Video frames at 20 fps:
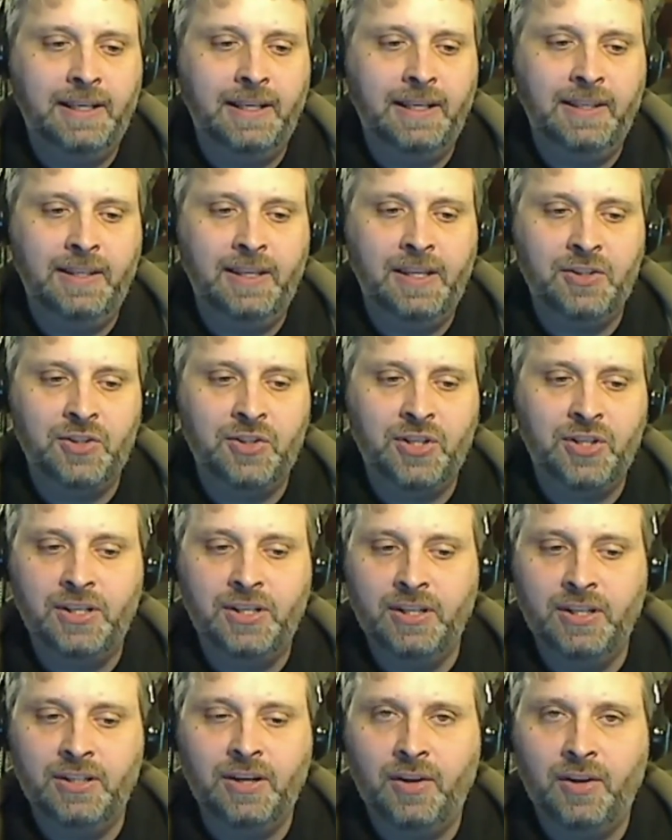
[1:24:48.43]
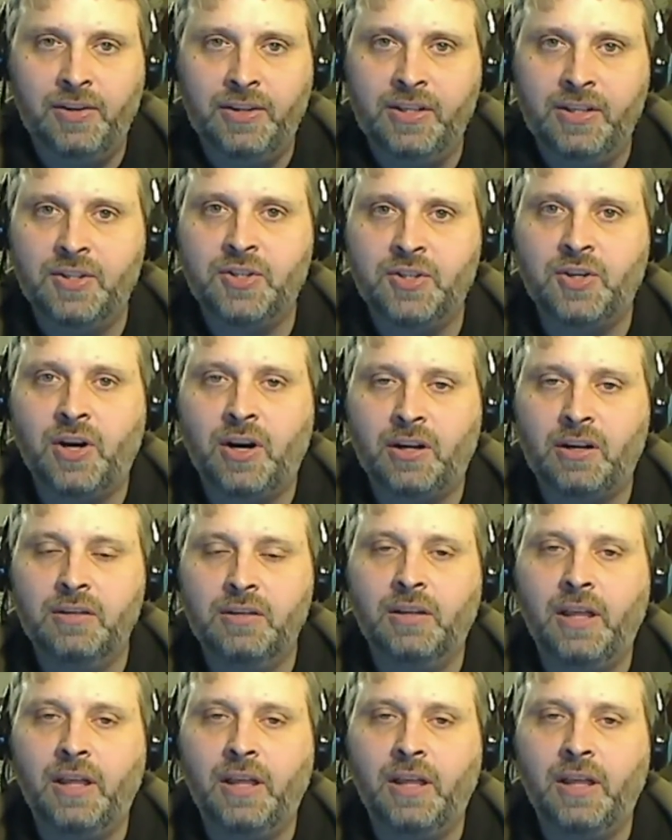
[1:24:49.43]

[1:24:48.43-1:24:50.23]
And so. then she did all the stalker